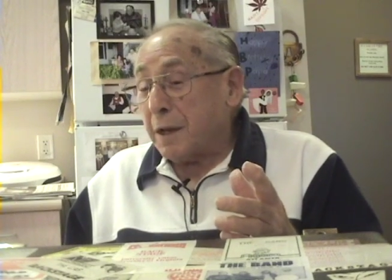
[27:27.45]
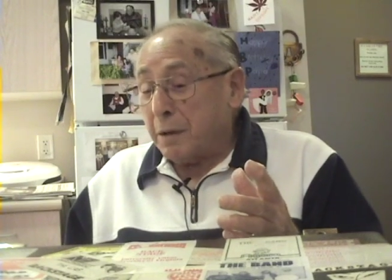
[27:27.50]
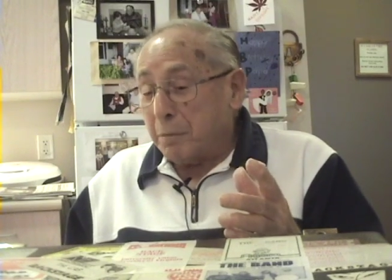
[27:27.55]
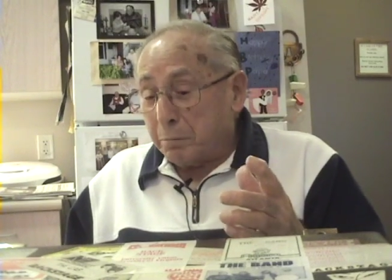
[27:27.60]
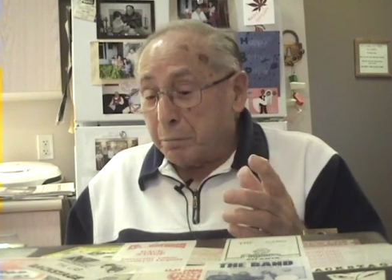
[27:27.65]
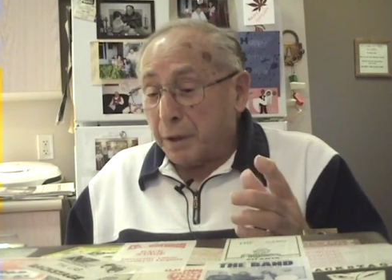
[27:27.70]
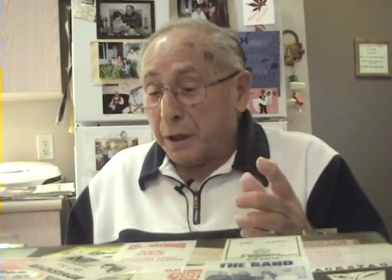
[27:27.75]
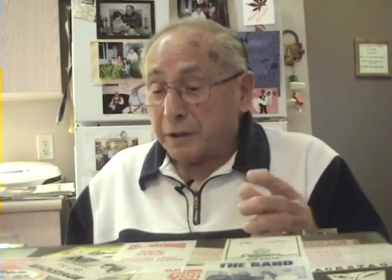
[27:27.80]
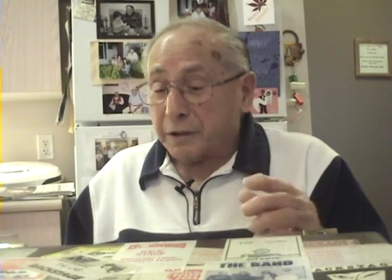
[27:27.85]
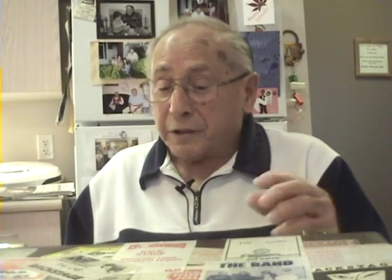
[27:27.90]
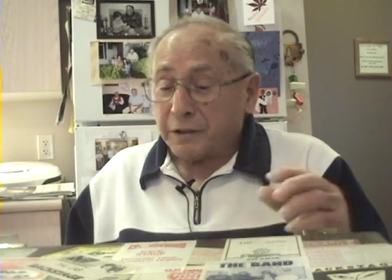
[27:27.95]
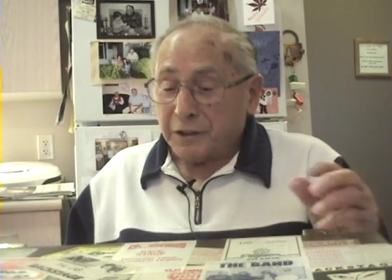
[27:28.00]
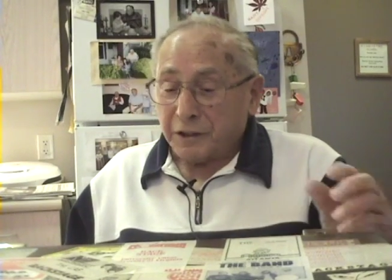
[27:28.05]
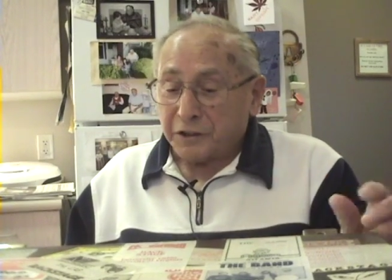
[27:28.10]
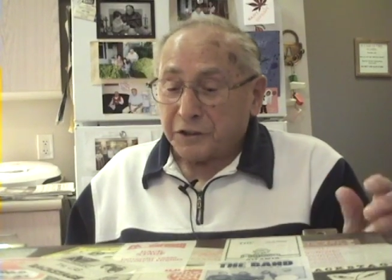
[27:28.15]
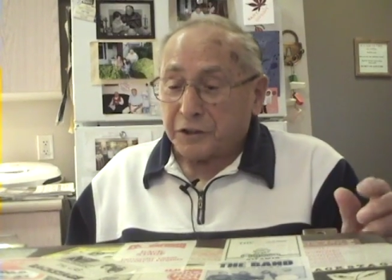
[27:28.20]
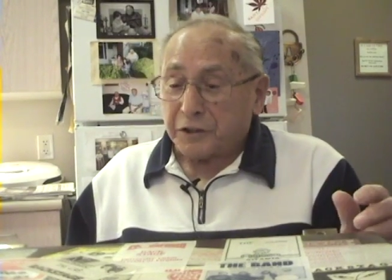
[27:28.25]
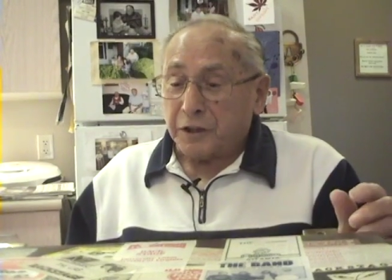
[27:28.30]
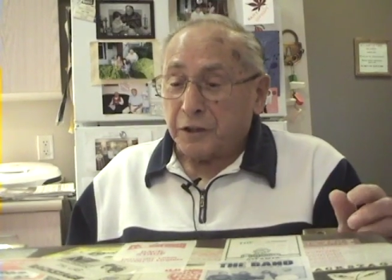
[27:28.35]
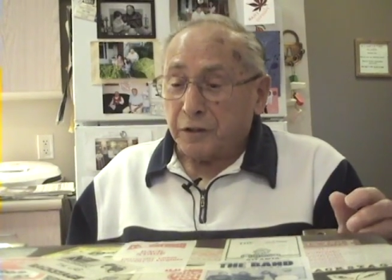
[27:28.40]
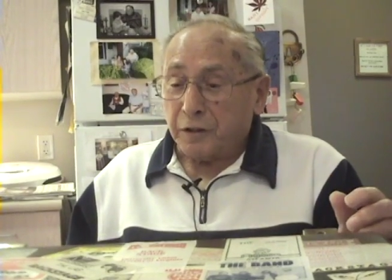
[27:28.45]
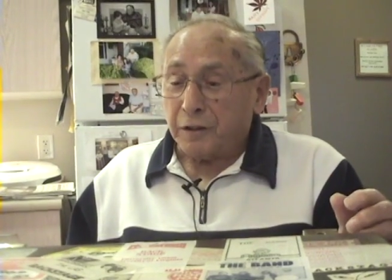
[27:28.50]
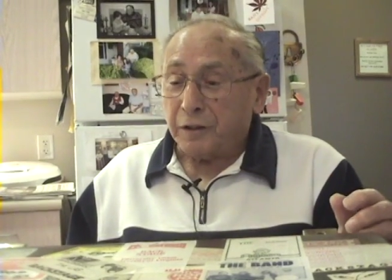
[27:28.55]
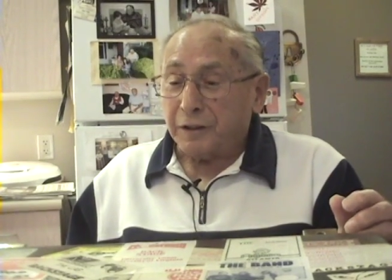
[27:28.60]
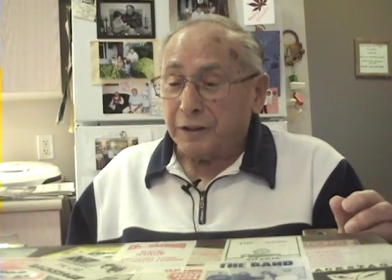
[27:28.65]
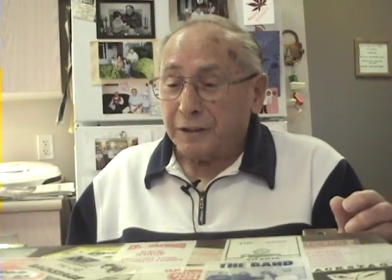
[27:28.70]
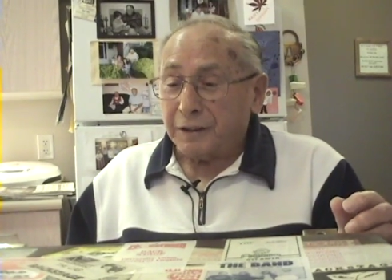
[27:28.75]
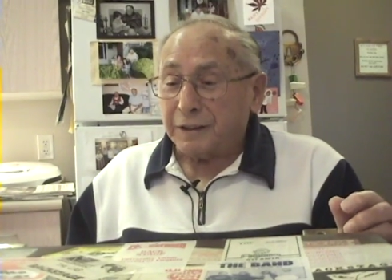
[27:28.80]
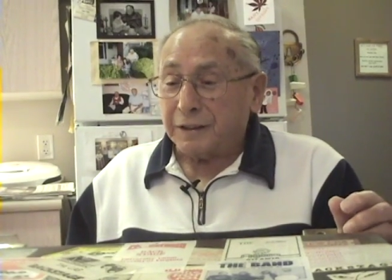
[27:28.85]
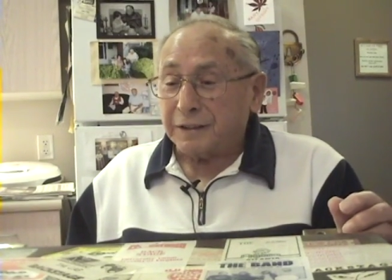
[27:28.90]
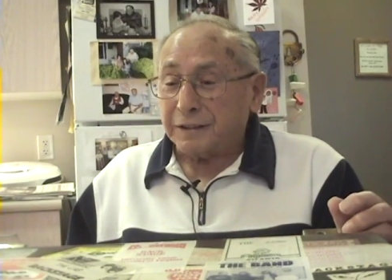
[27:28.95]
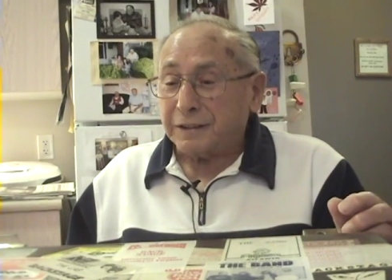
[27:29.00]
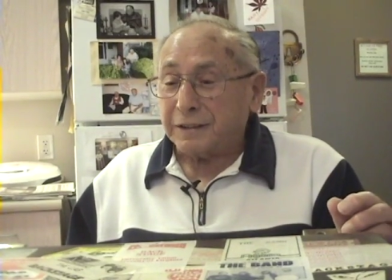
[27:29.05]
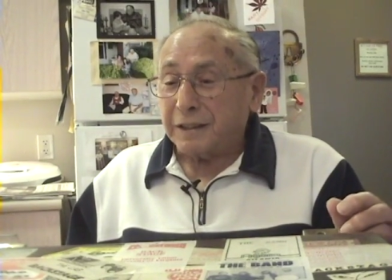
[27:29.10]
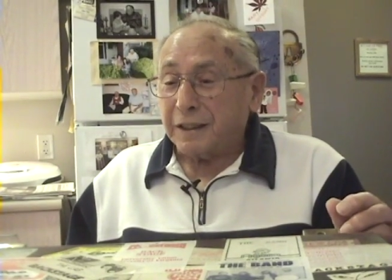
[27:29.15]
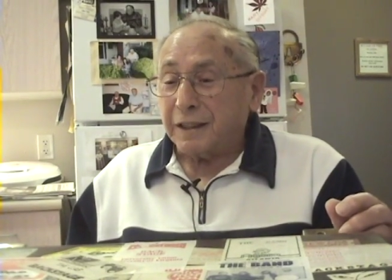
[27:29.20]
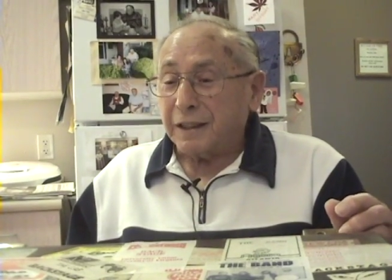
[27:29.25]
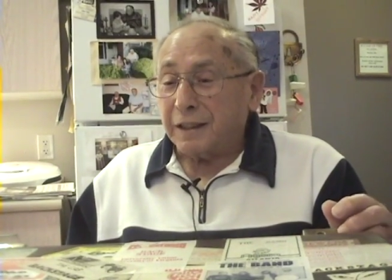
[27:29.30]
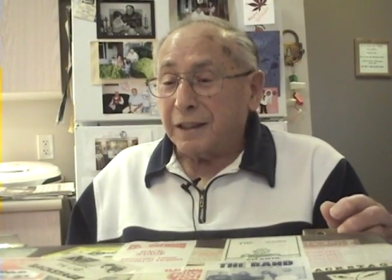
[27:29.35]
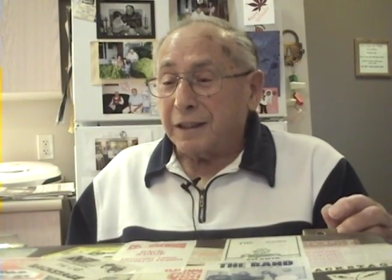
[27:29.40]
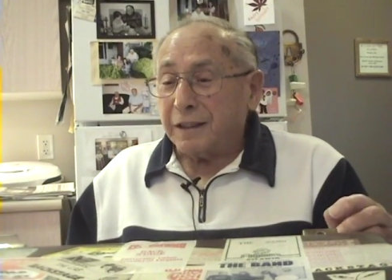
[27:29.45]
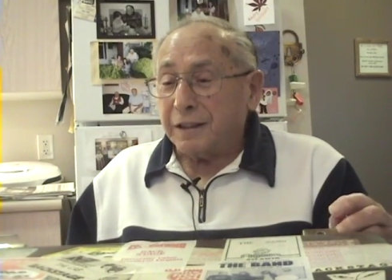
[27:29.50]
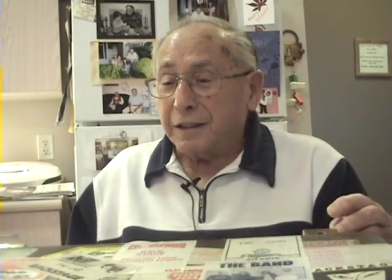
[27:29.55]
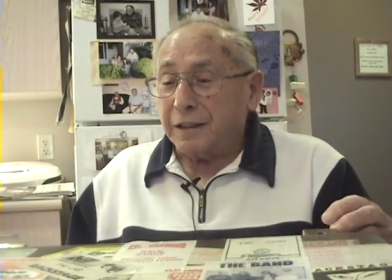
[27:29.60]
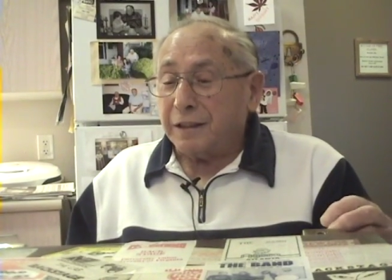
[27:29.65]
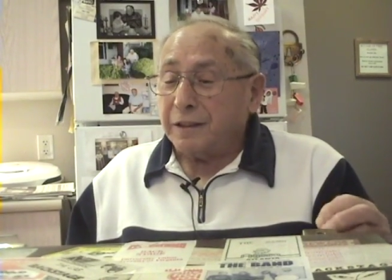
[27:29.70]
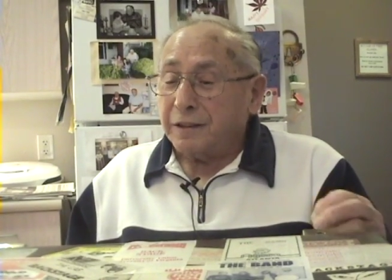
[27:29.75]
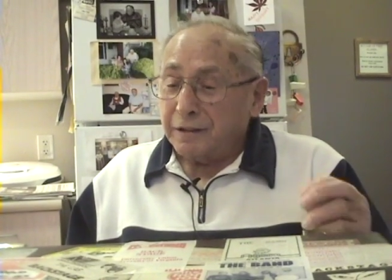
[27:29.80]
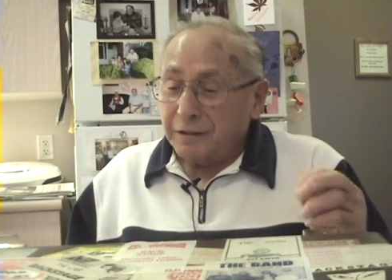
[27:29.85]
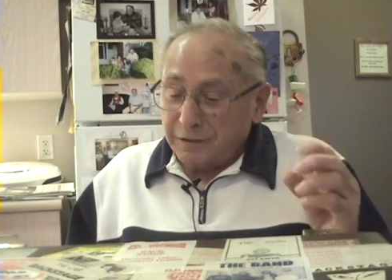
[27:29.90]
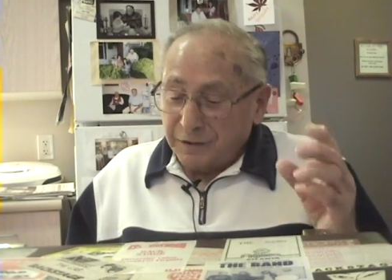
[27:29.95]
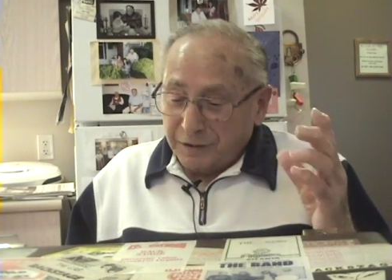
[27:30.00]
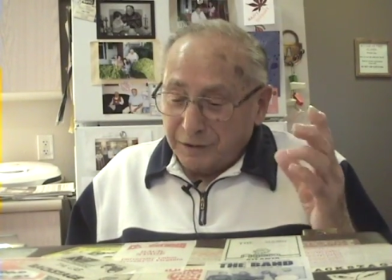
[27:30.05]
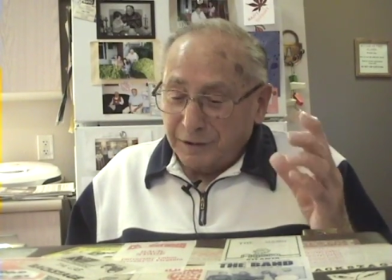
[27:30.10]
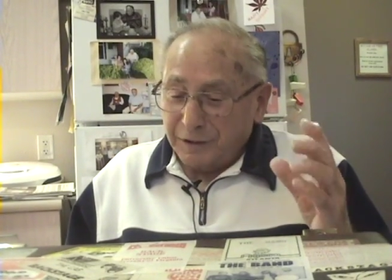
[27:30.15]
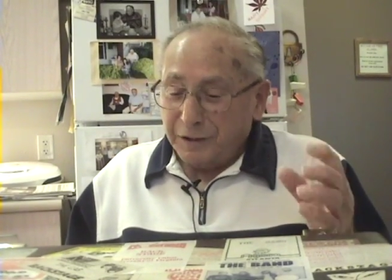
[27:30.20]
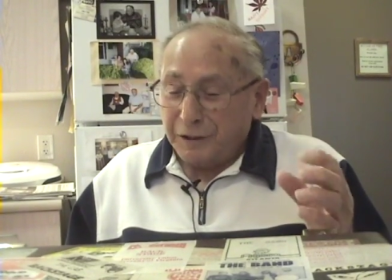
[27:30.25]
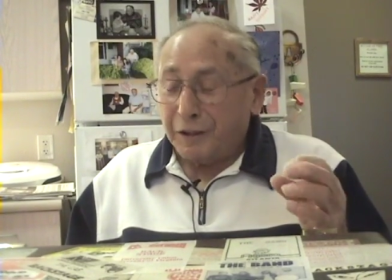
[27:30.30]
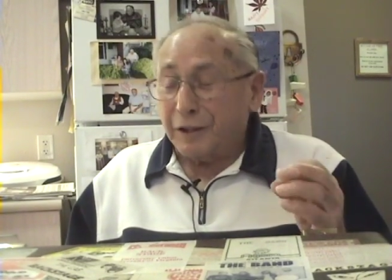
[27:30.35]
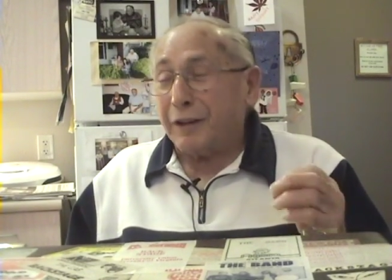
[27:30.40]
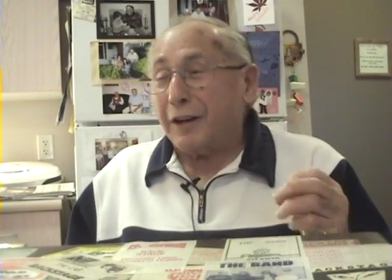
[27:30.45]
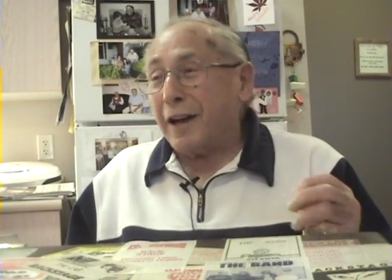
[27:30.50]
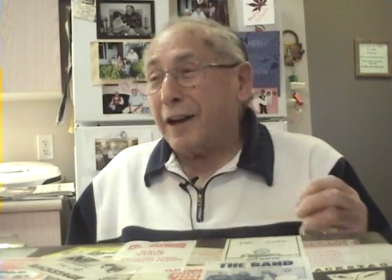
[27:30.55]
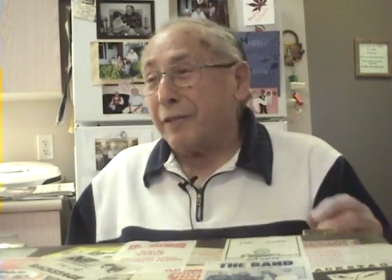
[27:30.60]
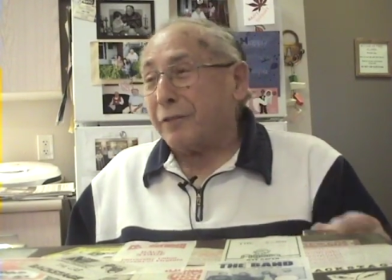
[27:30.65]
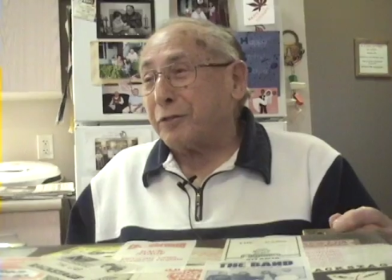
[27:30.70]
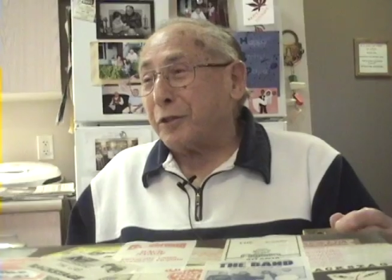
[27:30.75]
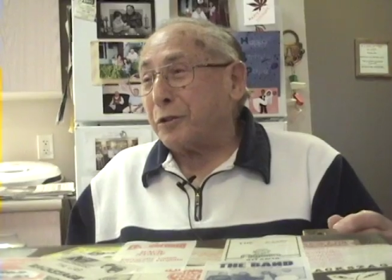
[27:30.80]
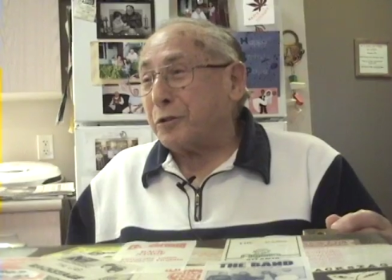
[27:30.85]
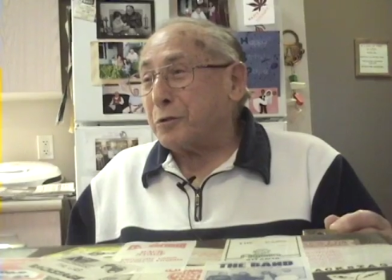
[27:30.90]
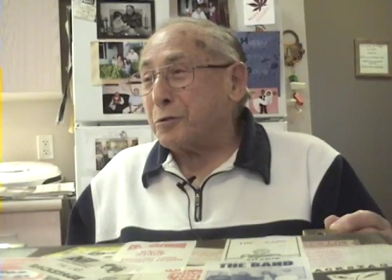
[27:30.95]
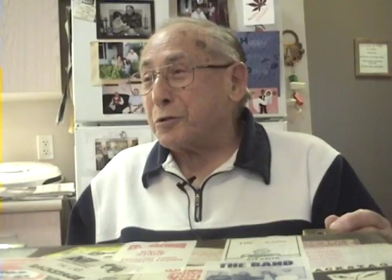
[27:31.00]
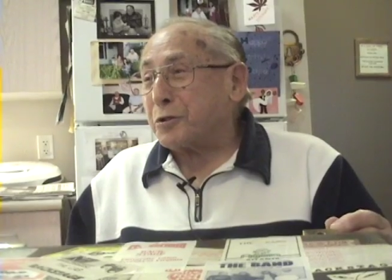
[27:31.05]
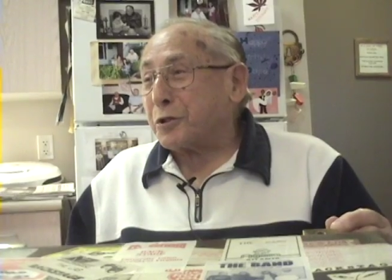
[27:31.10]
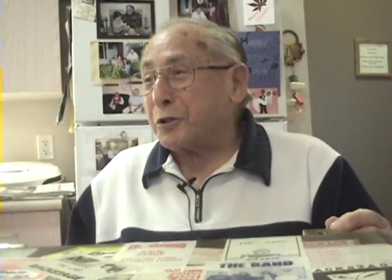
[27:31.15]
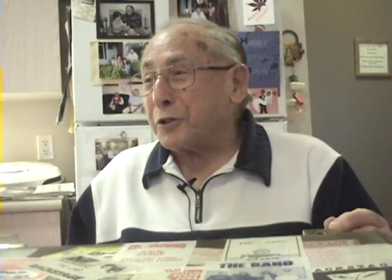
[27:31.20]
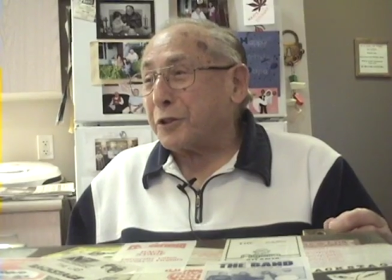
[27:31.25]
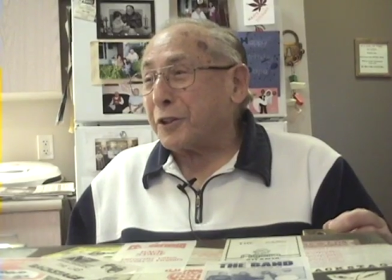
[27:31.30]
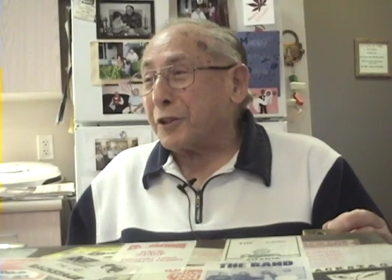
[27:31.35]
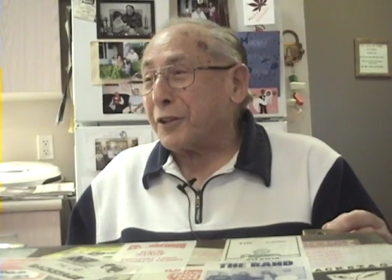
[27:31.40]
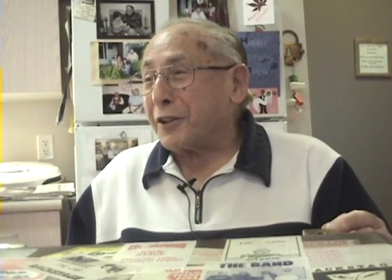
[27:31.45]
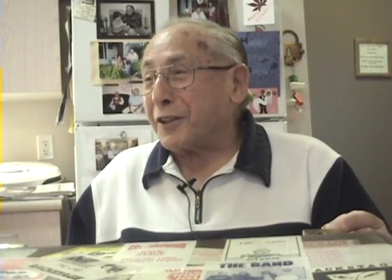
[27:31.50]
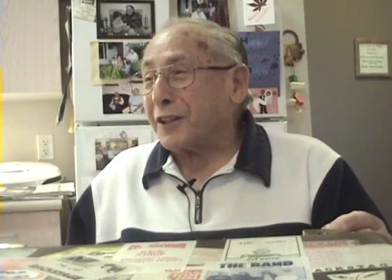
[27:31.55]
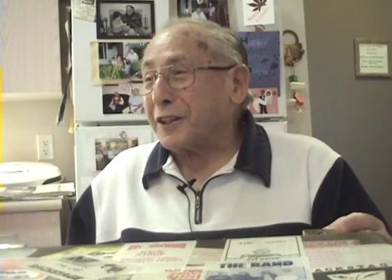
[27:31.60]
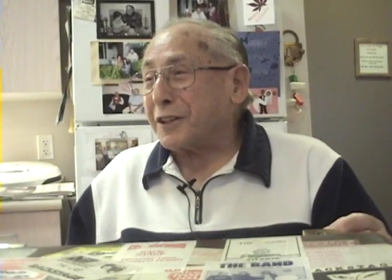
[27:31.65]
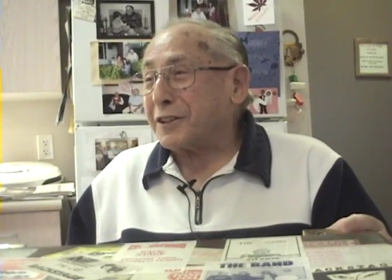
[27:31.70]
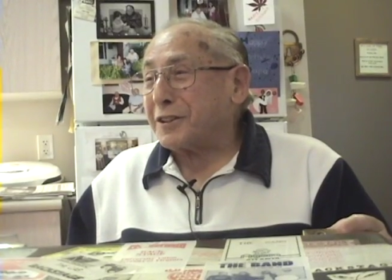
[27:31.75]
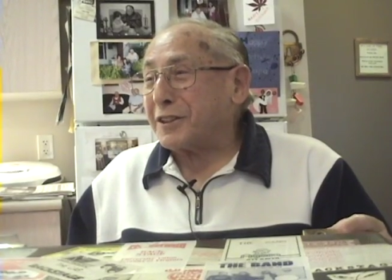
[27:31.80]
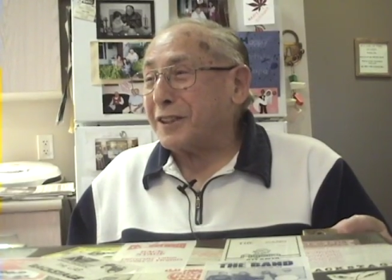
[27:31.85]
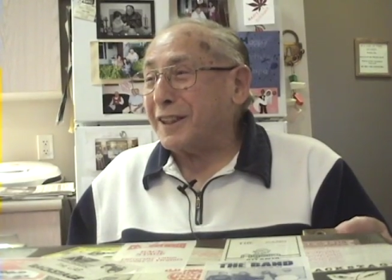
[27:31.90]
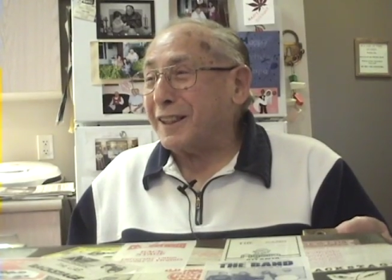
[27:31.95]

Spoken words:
but still, you have to do certain things.